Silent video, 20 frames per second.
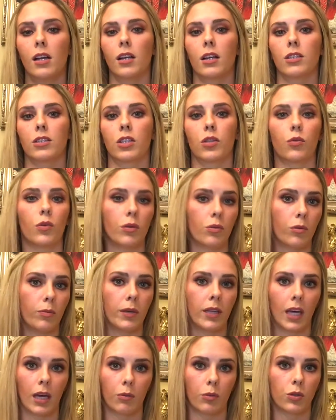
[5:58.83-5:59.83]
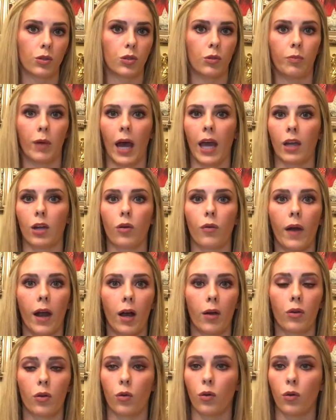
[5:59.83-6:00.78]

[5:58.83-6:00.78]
So we will be able to bike around